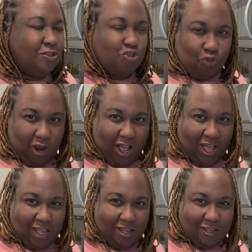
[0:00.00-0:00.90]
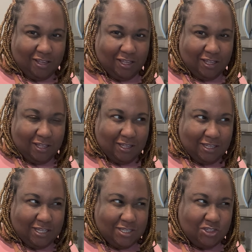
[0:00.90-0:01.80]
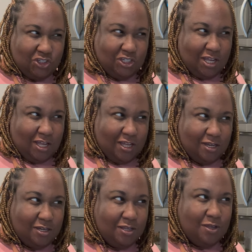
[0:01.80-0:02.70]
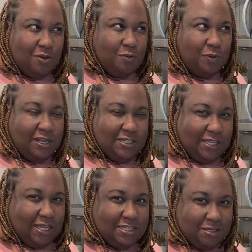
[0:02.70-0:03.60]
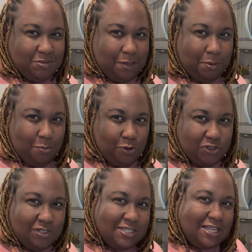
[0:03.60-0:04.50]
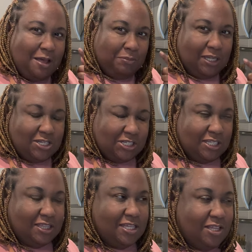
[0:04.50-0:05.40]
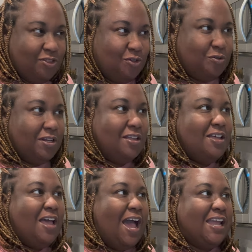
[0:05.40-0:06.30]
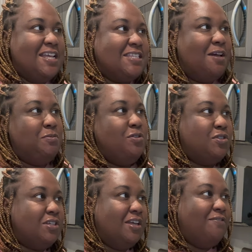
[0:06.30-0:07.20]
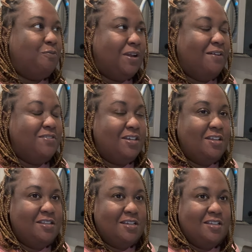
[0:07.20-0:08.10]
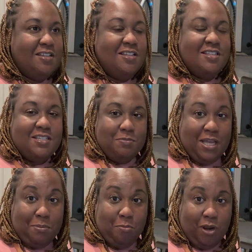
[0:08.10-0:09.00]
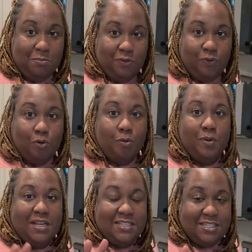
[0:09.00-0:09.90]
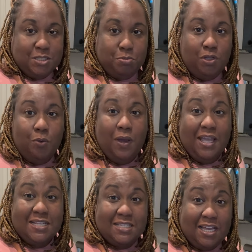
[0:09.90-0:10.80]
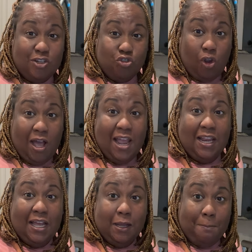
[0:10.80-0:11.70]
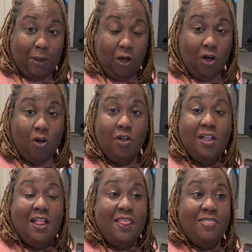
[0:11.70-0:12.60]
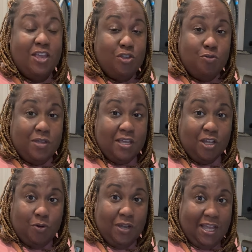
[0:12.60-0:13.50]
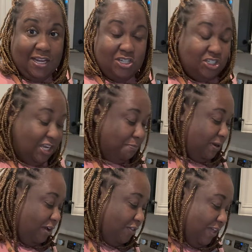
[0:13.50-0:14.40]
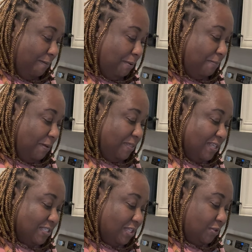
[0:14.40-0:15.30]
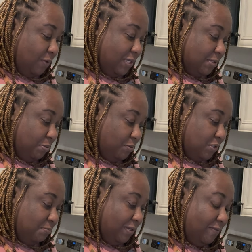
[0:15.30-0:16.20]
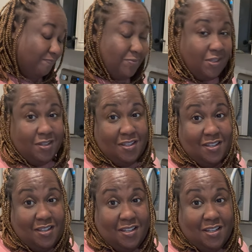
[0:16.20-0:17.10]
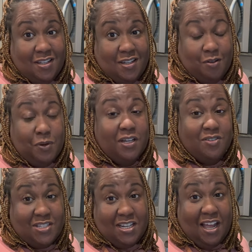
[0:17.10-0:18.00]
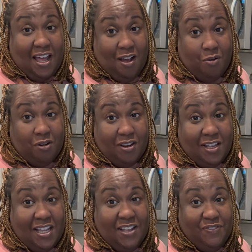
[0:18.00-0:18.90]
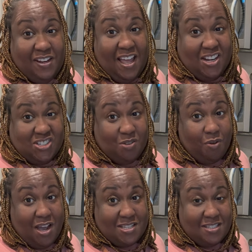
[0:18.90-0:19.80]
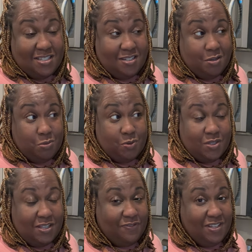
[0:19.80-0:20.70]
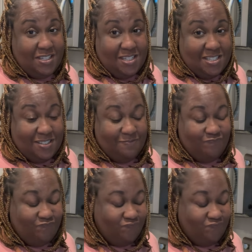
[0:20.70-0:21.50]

dry, because shine would indicate some type of moisture. This is how I'm logically thinking through it. I guess I'm used to, when I've done some type of bread before, when it says pull away, it's like dry and like a ball that you can go ahead and shape and all that. But maybe that's not the way it's supposed to be. We're gonna see in an hour if it actually rises and doubles. If it doesn't,